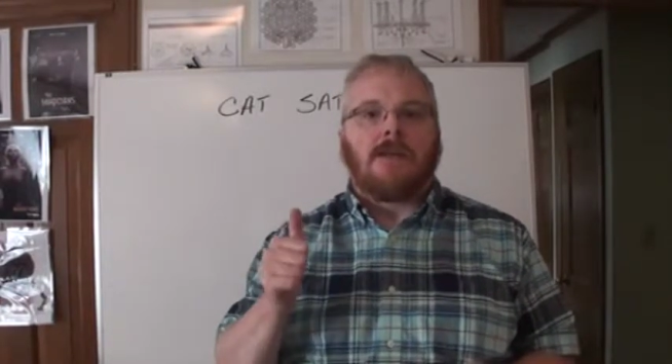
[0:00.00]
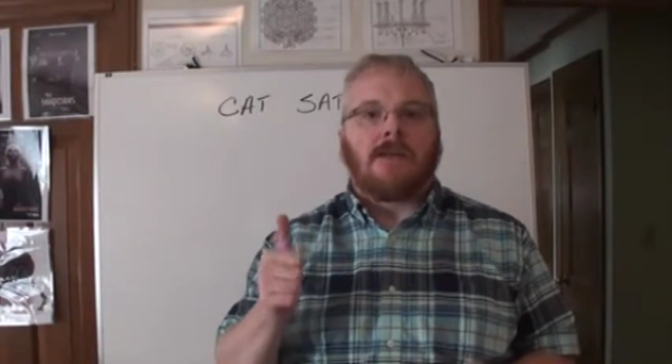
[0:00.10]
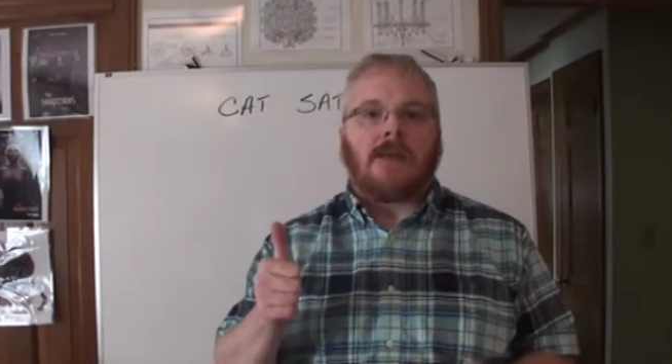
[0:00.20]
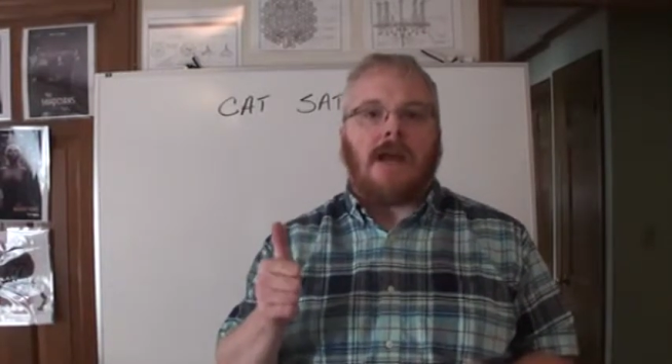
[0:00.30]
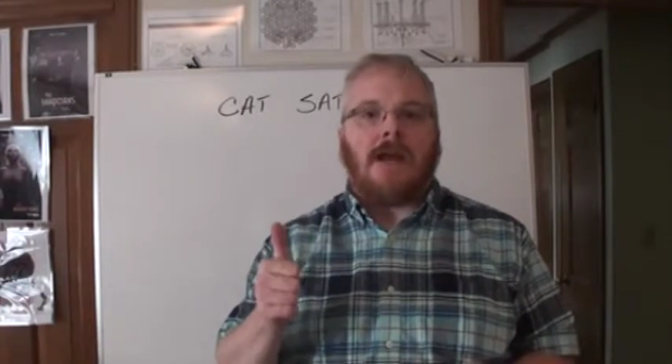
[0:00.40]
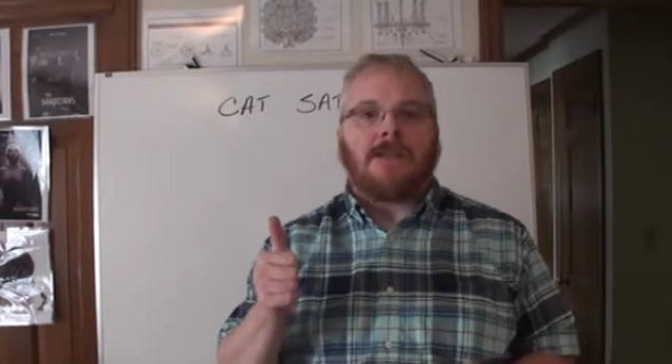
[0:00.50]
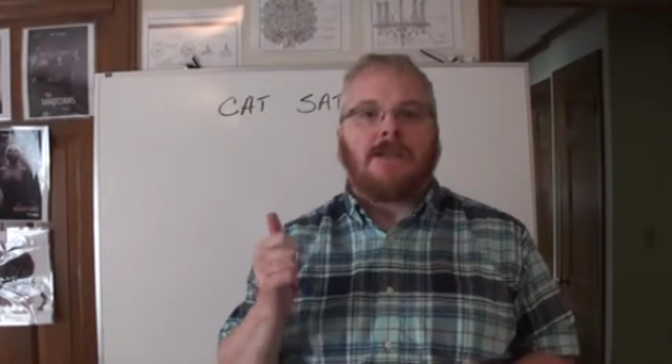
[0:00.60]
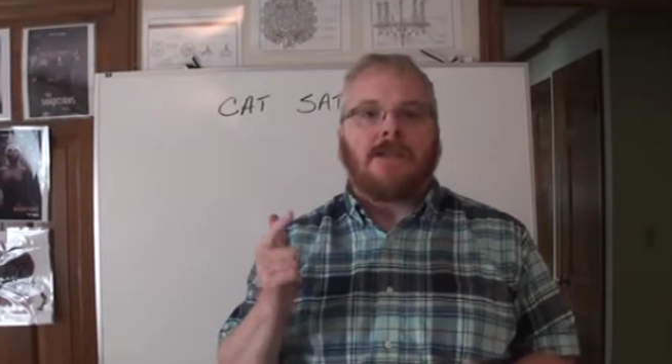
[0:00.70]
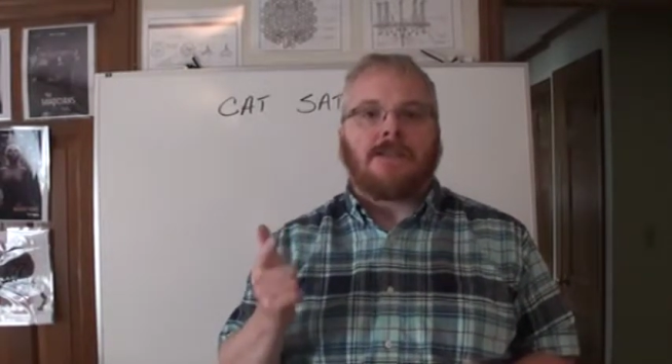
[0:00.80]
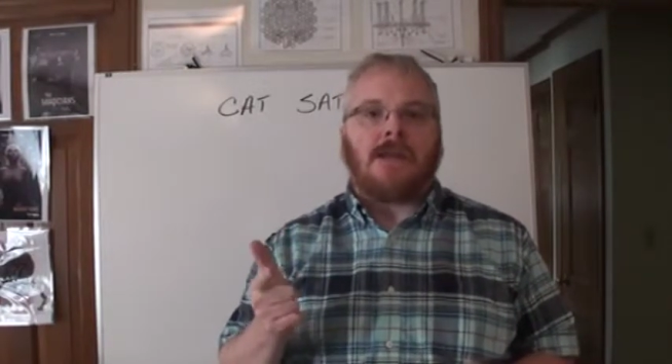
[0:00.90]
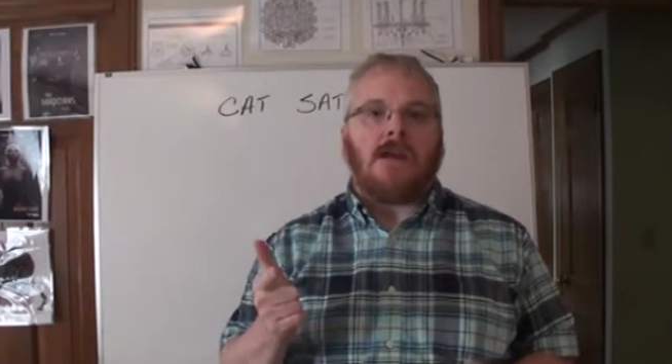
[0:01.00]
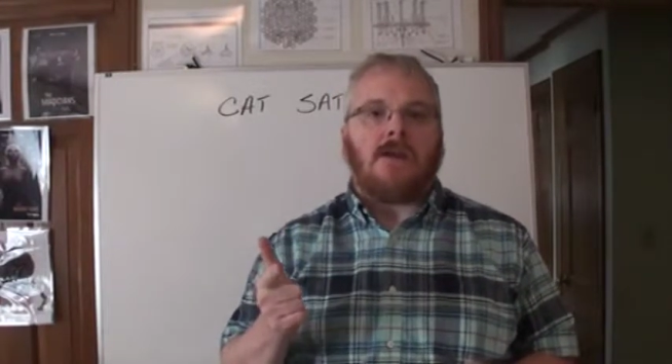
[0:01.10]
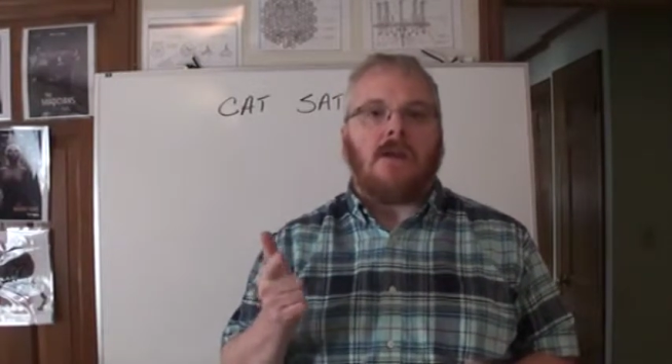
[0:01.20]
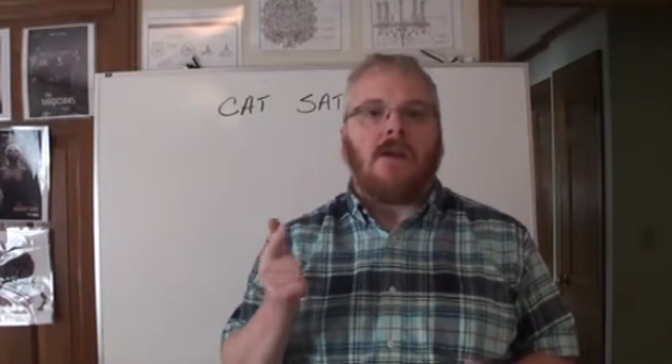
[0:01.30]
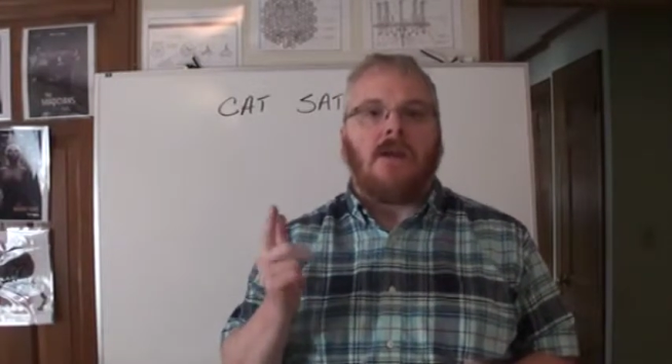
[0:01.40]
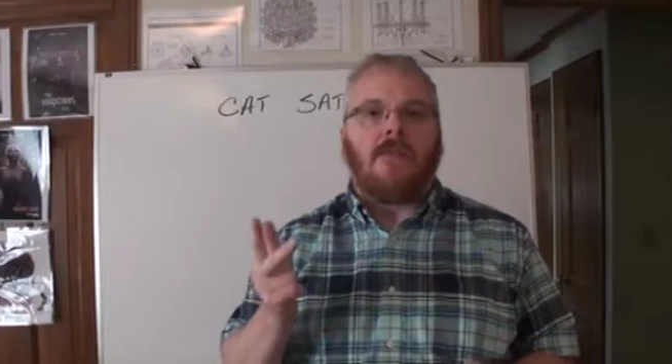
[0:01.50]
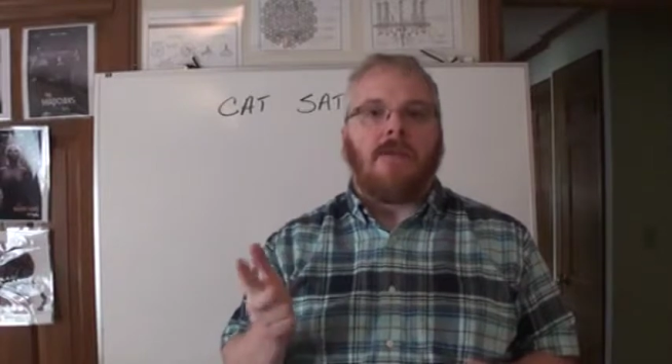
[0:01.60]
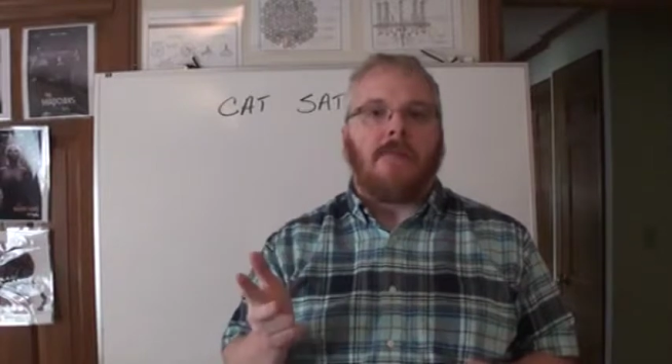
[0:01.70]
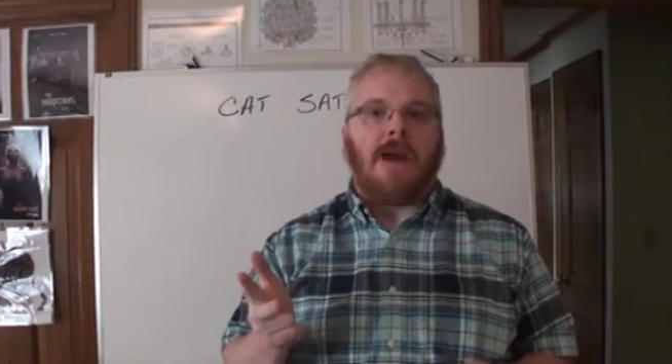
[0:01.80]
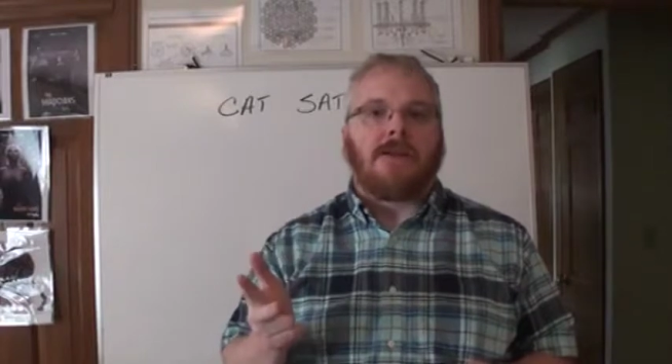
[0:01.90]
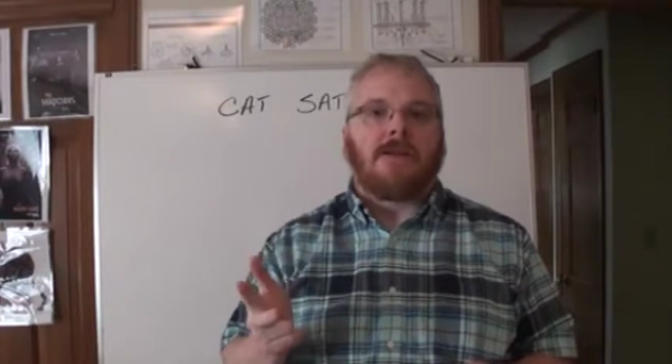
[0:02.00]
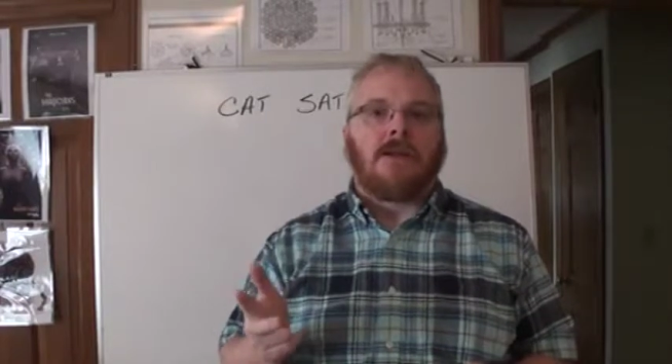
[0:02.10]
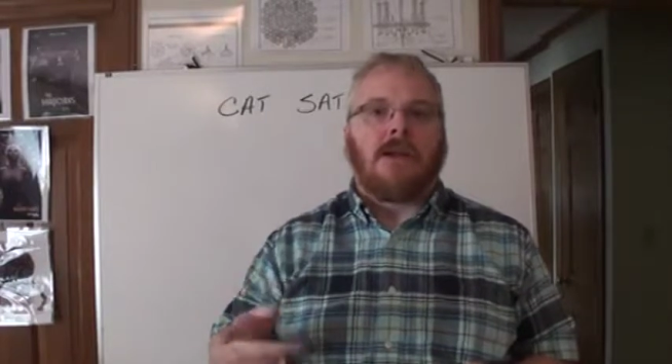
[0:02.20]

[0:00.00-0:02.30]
The cat sat on the mat.